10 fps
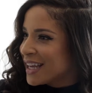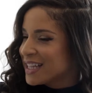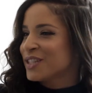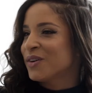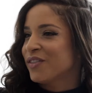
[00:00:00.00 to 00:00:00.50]
like
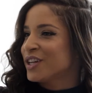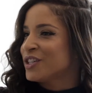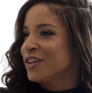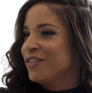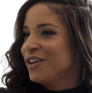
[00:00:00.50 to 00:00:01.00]
it's a
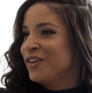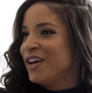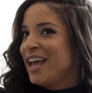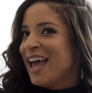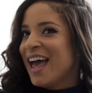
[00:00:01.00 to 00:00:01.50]
reflection of you,
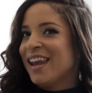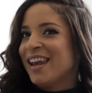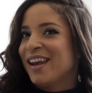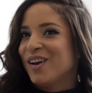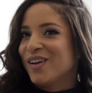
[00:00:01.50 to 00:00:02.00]

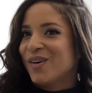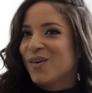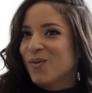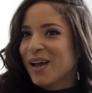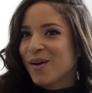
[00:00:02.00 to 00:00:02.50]
and
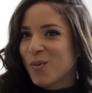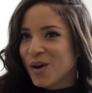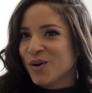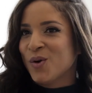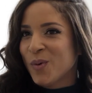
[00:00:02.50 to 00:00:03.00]
like
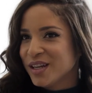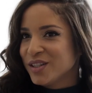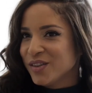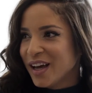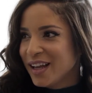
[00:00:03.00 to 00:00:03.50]
what a cool way to
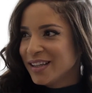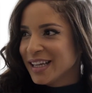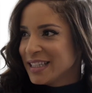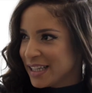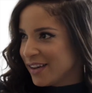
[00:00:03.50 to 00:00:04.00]
do that,
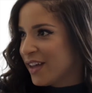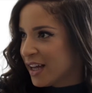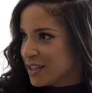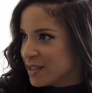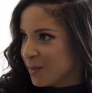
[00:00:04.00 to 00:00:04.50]
like to gift
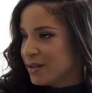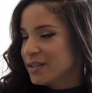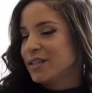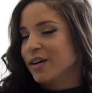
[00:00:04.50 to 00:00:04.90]
that to someone.